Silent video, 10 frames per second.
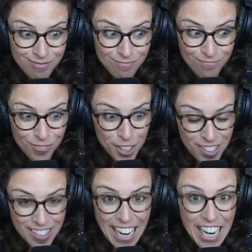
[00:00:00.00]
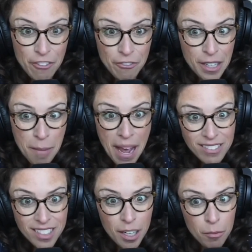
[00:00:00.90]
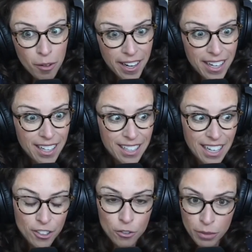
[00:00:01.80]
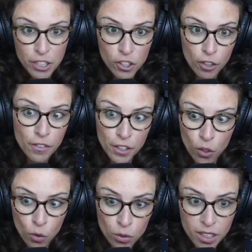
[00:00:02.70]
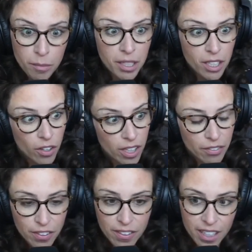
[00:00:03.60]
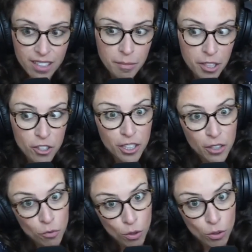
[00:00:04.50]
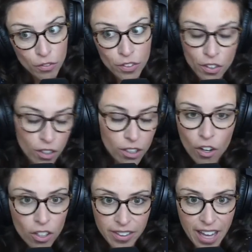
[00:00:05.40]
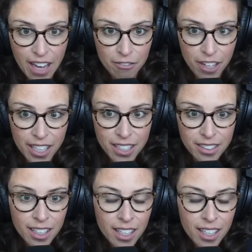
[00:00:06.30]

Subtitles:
was safe in a bathtub, right? And I could reach over and hold him and all the different things and make sure he didn't roll over and all of that, right?